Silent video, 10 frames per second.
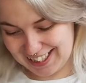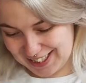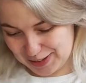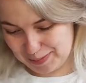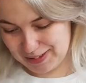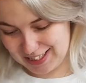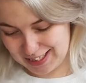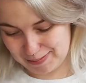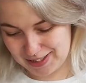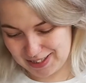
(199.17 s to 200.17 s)
am
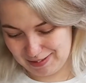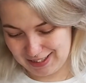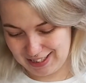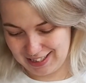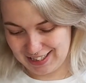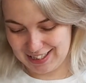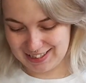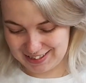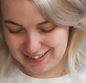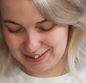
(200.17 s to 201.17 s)
absolutely
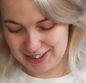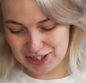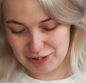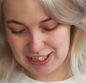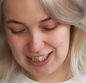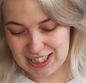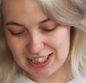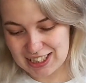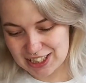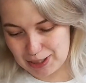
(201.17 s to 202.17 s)

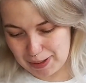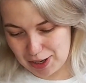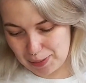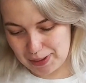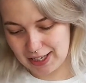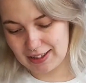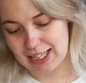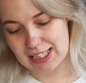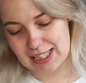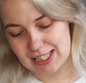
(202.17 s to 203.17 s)
thrilled to be opening
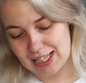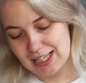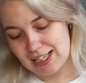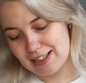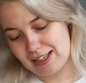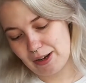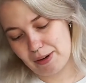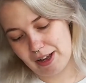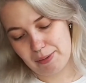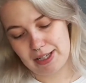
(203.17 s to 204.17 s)
this. So
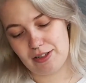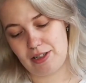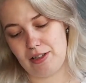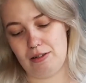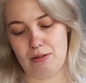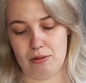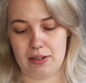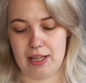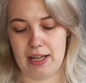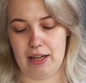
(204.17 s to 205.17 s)
I went to
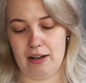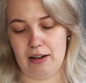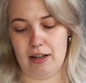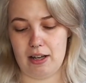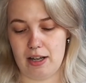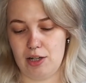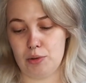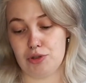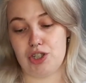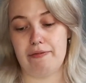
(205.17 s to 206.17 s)
their
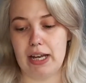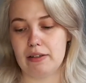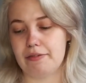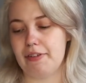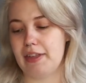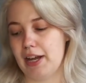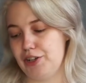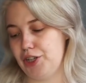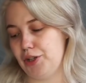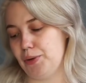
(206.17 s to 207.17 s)
launch event for
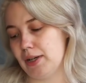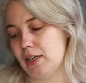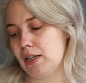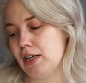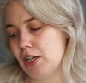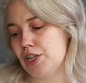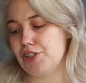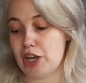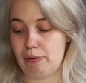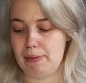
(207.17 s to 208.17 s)
their new
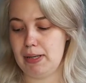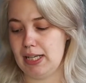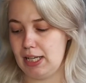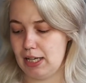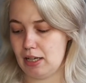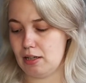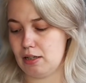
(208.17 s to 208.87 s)
Zoe Mini